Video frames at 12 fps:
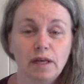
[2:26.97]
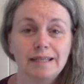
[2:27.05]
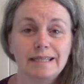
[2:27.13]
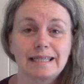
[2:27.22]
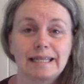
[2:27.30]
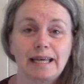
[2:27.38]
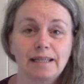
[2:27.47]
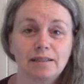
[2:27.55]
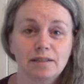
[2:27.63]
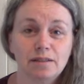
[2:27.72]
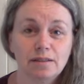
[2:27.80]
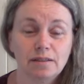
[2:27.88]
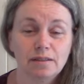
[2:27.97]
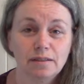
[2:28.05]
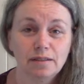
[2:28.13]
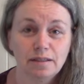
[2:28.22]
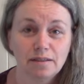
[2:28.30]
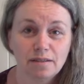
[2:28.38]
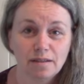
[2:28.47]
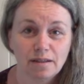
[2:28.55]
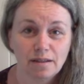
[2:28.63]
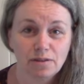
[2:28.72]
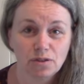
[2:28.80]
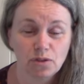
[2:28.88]
Skeindeer Knits,
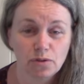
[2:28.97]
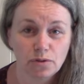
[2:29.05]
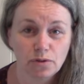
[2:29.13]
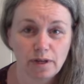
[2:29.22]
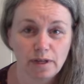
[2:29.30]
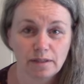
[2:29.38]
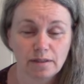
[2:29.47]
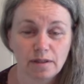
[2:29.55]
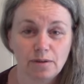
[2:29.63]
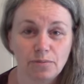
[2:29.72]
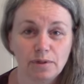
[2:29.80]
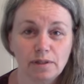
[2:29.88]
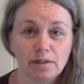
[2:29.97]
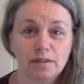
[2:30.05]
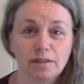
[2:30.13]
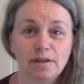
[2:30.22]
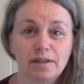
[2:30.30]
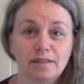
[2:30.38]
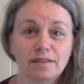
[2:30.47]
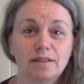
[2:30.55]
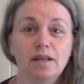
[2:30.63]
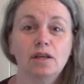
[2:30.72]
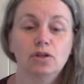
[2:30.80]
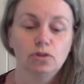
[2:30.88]
and she also has a really nice
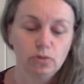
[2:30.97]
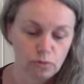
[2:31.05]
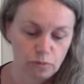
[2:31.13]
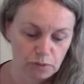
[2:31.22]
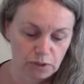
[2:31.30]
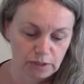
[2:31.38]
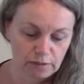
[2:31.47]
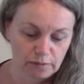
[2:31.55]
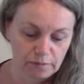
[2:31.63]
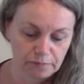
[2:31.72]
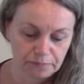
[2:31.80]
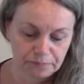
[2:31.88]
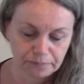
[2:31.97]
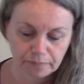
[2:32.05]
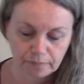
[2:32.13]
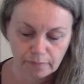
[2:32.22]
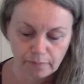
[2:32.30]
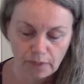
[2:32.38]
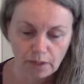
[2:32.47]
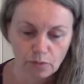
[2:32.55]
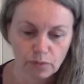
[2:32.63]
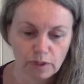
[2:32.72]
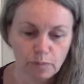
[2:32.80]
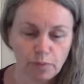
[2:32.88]
YouTube channel
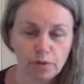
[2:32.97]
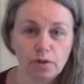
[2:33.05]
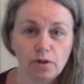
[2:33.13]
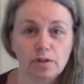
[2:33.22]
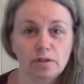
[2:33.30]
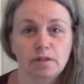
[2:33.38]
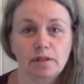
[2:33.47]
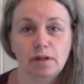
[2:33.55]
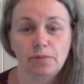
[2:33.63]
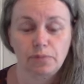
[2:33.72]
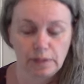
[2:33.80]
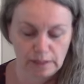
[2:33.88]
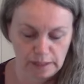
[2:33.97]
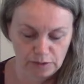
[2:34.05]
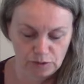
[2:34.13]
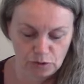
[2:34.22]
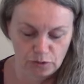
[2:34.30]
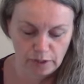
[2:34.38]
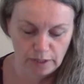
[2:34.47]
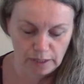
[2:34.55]
with a podcast that I really enjoy.